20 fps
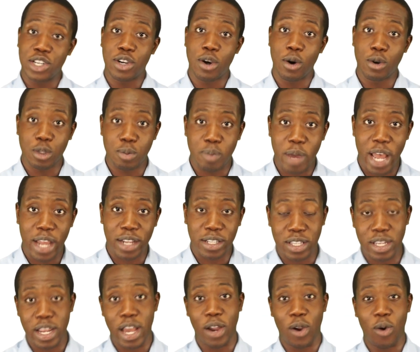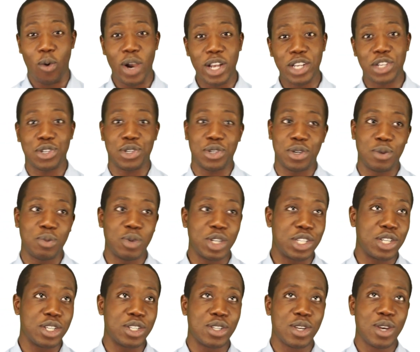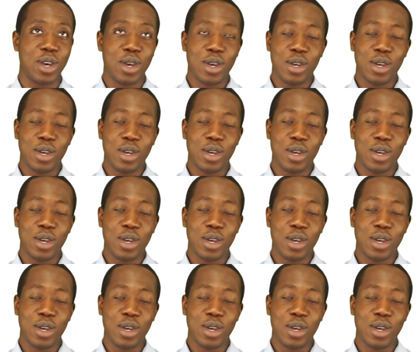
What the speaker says: goes back to that question, which is